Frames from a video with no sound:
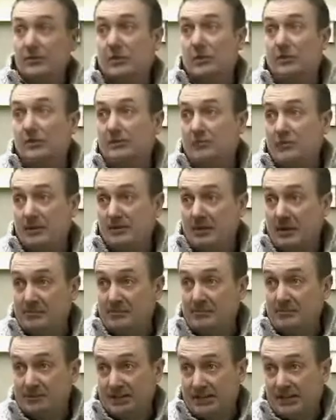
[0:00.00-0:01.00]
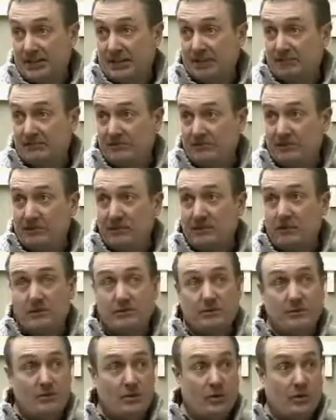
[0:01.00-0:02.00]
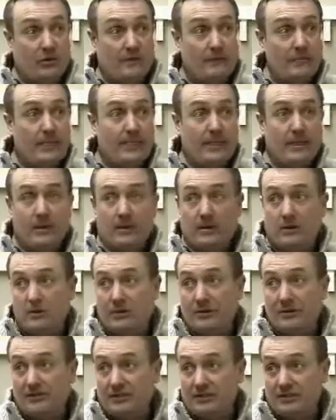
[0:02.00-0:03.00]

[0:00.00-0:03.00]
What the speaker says: got 3 pumps on it now. We've got 1 for